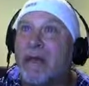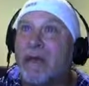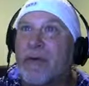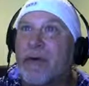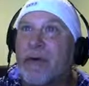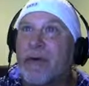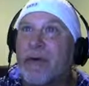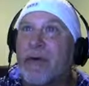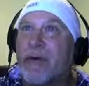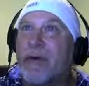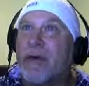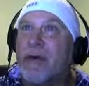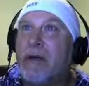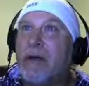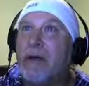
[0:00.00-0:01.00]

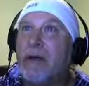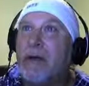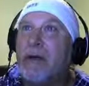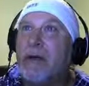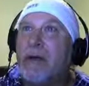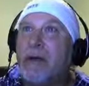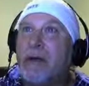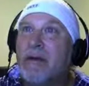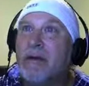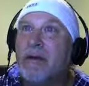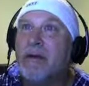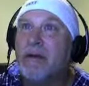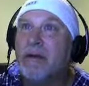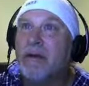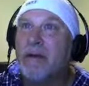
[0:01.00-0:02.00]
through
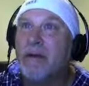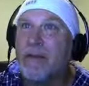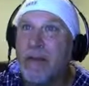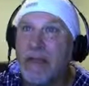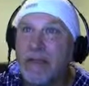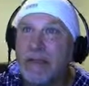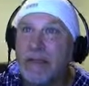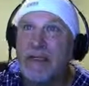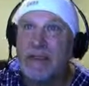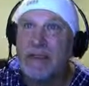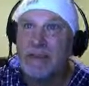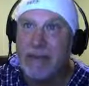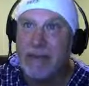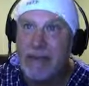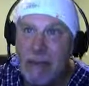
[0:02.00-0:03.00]
the
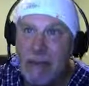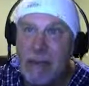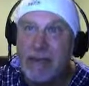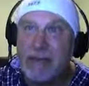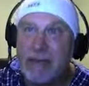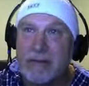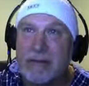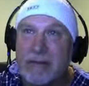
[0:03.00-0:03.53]
buildings. You see it?